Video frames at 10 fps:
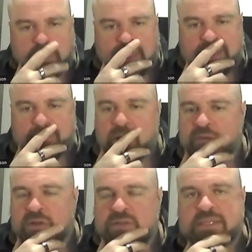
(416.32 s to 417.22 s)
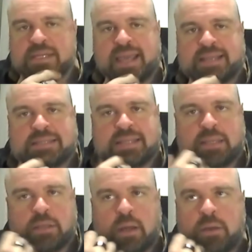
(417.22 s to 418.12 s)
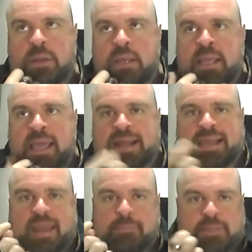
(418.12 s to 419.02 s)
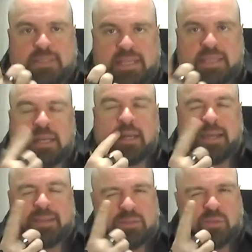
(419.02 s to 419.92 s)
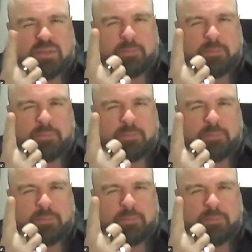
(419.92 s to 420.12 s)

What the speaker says: and they move on to the next thing, And again, particularly, and this was a